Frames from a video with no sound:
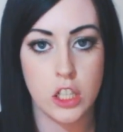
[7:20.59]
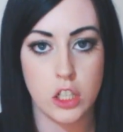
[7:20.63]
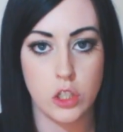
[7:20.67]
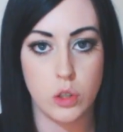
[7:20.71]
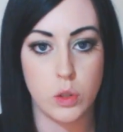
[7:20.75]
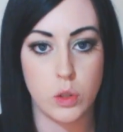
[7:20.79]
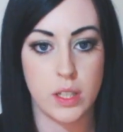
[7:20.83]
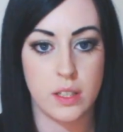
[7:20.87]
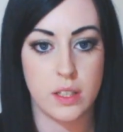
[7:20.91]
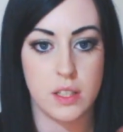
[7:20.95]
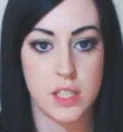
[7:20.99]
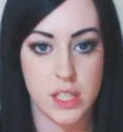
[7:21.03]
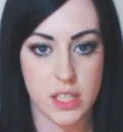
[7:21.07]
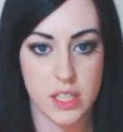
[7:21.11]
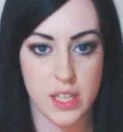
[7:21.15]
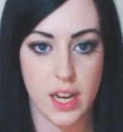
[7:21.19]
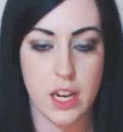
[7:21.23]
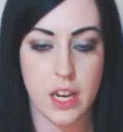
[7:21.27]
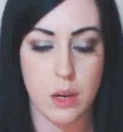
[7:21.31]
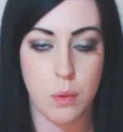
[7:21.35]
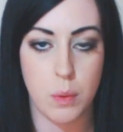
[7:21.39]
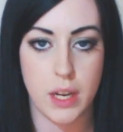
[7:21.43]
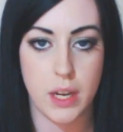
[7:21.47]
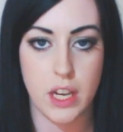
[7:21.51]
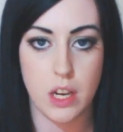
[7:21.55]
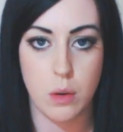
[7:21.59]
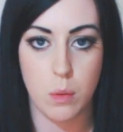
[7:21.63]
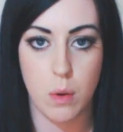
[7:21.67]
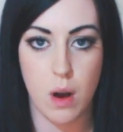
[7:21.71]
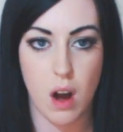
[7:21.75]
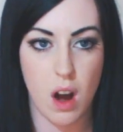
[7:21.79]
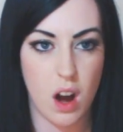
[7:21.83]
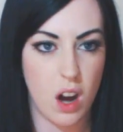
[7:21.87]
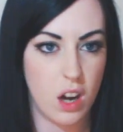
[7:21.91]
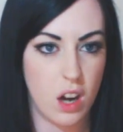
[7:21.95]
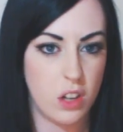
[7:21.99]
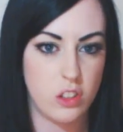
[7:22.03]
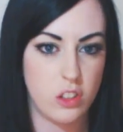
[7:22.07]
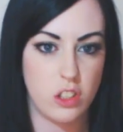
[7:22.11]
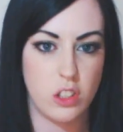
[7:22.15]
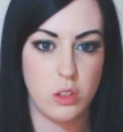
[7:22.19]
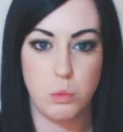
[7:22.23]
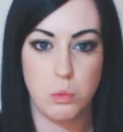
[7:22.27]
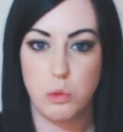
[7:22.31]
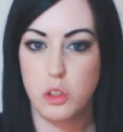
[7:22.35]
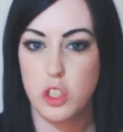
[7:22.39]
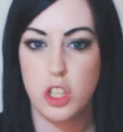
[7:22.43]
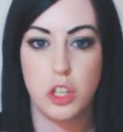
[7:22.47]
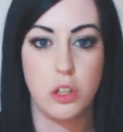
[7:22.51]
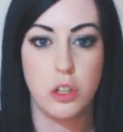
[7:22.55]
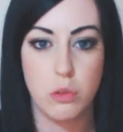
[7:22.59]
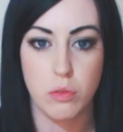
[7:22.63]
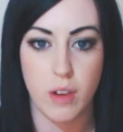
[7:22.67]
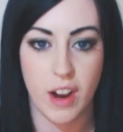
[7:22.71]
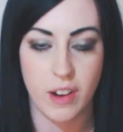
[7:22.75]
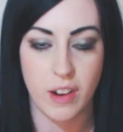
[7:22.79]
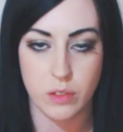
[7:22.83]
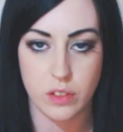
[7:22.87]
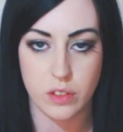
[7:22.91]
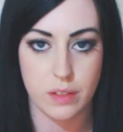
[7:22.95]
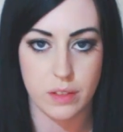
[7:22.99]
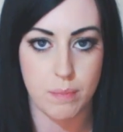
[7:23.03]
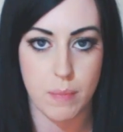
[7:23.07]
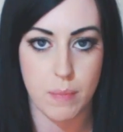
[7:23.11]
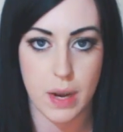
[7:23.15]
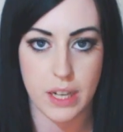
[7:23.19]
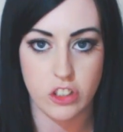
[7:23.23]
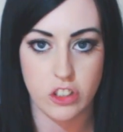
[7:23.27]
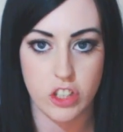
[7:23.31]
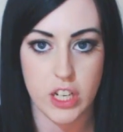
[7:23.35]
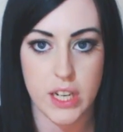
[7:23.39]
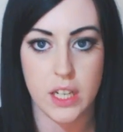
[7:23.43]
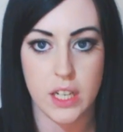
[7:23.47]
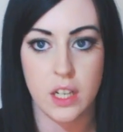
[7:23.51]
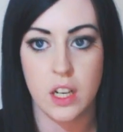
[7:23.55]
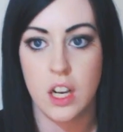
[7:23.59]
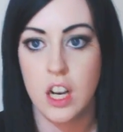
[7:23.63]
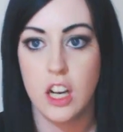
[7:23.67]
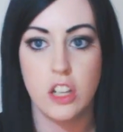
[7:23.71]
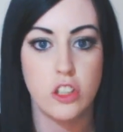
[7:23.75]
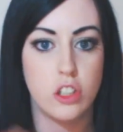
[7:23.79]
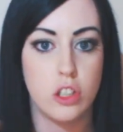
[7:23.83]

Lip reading: You can stay where you are, do 2 rounds of magic,